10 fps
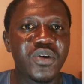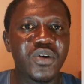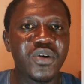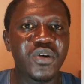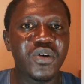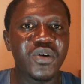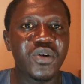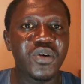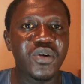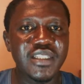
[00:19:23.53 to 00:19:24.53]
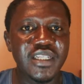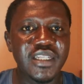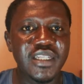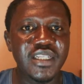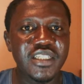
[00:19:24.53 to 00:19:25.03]
any
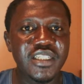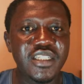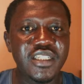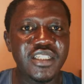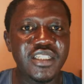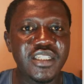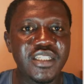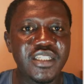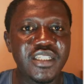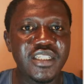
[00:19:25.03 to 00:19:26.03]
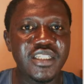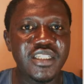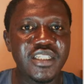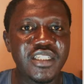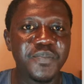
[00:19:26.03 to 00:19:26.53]
explanation on the Premiere
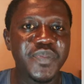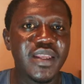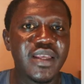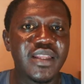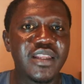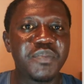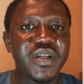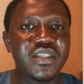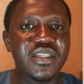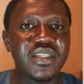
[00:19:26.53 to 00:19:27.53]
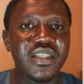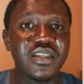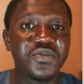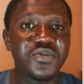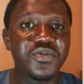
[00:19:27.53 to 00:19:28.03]
version, the person is
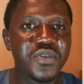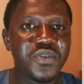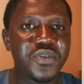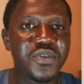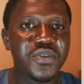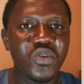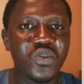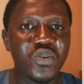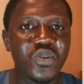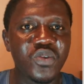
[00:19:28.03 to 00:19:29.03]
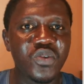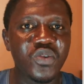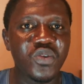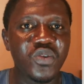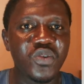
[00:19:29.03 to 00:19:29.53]
free to also ask,
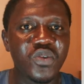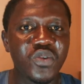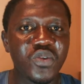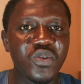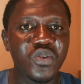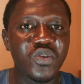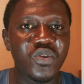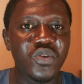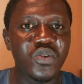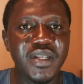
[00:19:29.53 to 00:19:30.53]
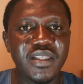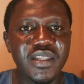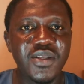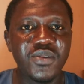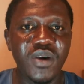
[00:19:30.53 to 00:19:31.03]
and we will be ready
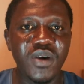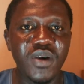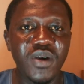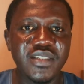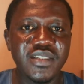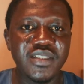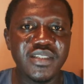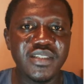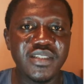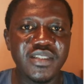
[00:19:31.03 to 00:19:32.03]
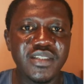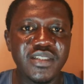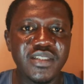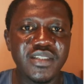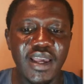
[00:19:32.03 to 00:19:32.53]
to assist.
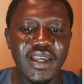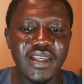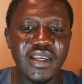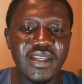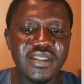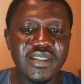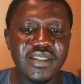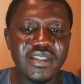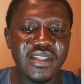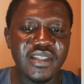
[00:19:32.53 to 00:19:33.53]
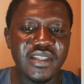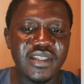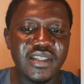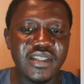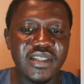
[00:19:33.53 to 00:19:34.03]
I guess I've
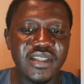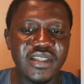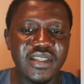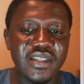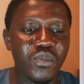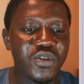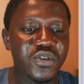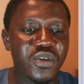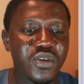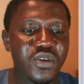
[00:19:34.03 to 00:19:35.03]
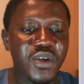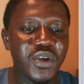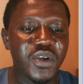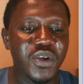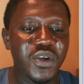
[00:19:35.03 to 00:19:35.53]
answered most of the
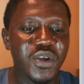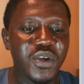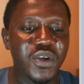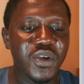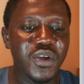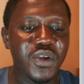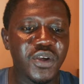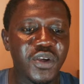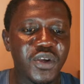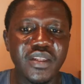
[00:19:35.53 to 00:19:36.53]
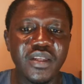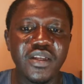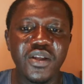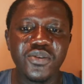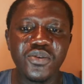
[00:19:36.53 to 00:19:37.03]
questions that have come.
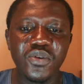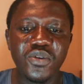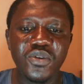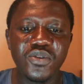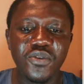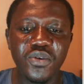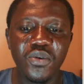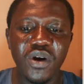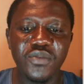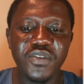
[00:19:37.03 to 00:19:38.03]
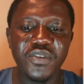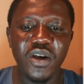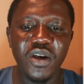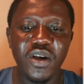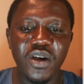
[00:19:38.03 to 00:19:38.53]
To those of you who have now
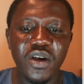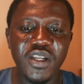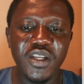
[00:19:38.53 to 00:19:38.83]
joined,